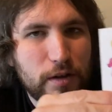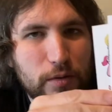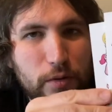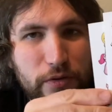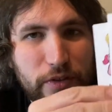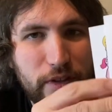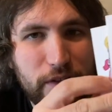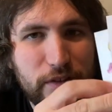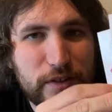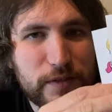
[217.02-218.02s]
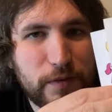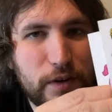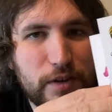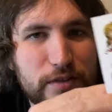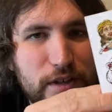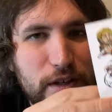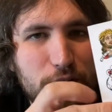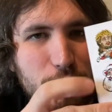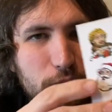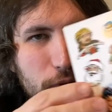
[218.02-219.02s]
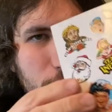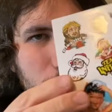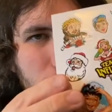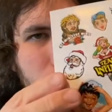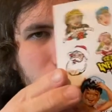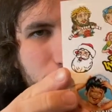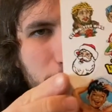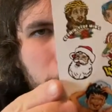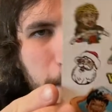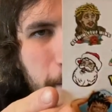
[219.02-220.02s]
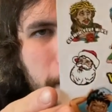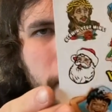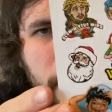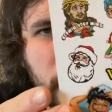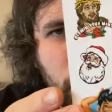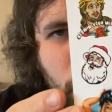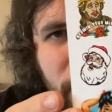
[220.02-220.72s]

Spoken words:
One thing that I think is funny is how, like with